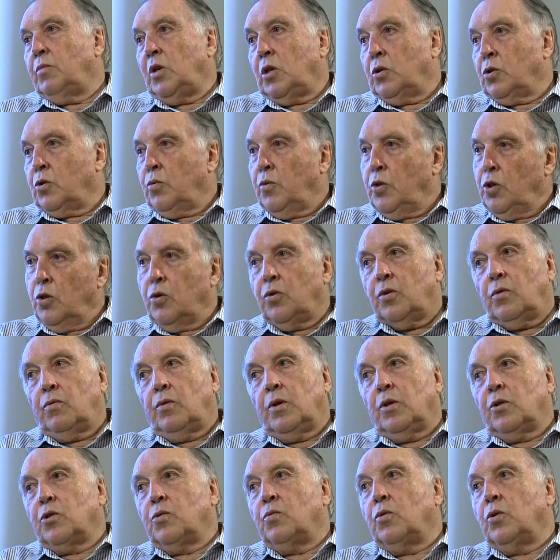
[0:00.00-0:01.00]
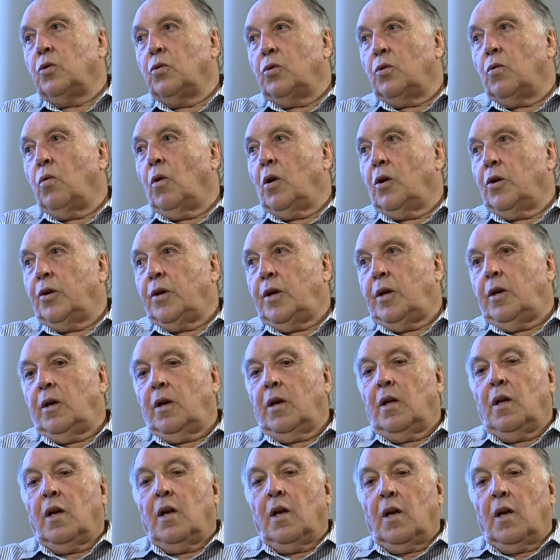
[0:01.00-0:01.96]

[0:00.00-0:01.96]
because we knew the reels were good quality,